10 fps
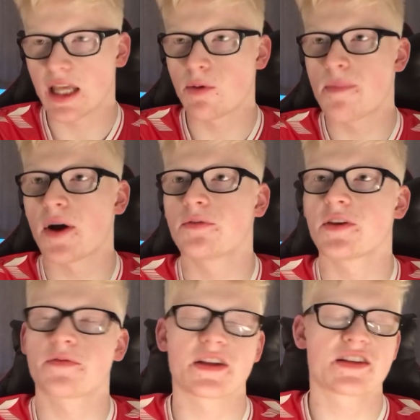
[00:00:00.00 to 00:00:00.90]
were both
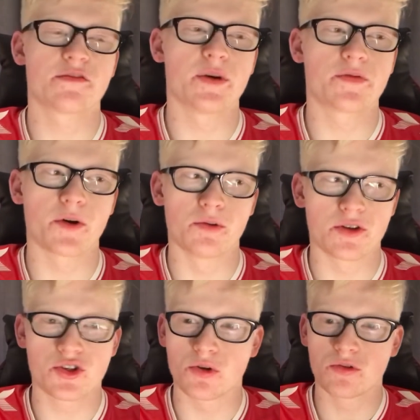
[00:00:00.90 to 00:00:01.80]
defensive
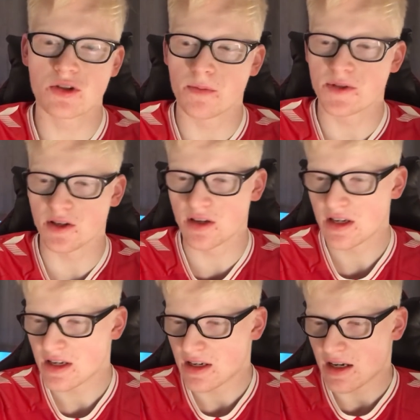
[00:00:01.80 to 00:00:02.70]
midfielders, George Dobson
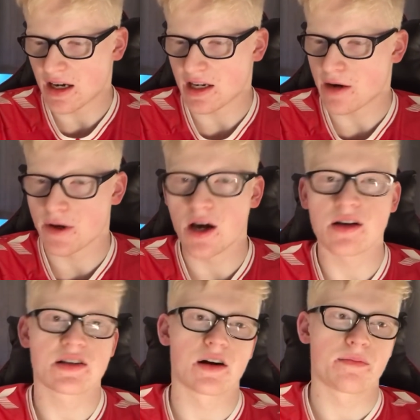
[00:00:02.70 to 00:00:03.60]
and Harry
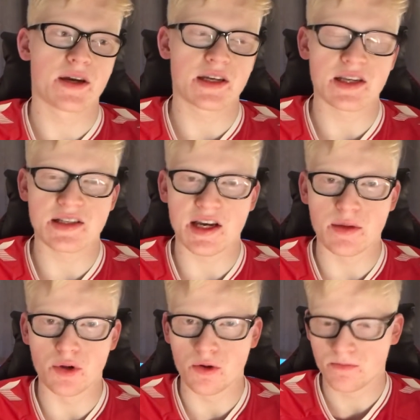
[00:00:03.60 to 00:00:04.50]
Arter making his
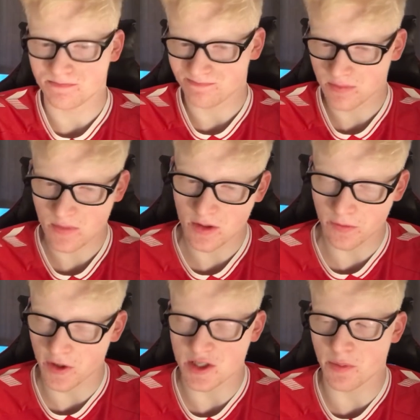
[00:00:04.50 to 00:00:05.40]
debut.
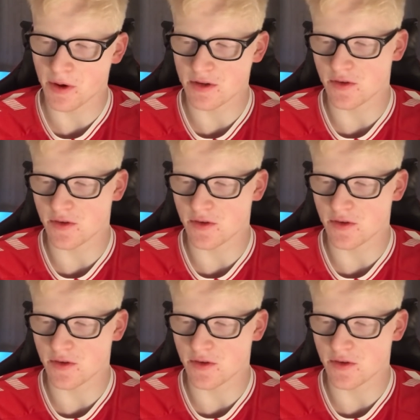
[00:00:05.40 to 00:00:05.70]
First appearance for